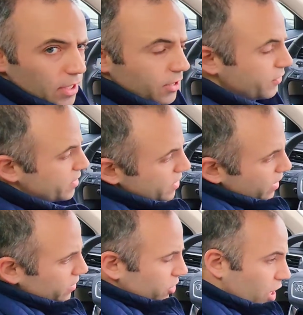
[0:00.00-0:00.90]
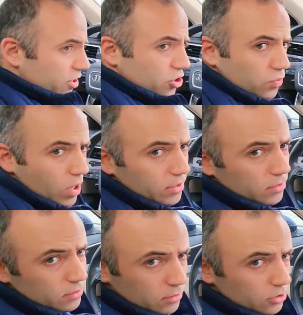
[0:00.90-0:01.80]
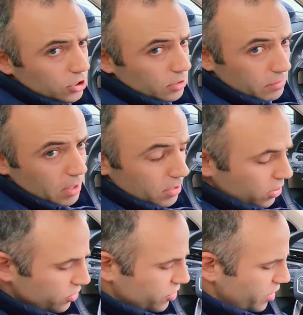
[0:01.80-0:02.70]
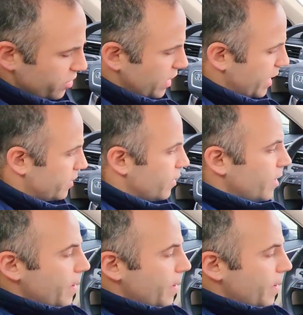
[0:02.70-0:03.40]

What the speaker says: If it's not a touch one, you can maybe consider that.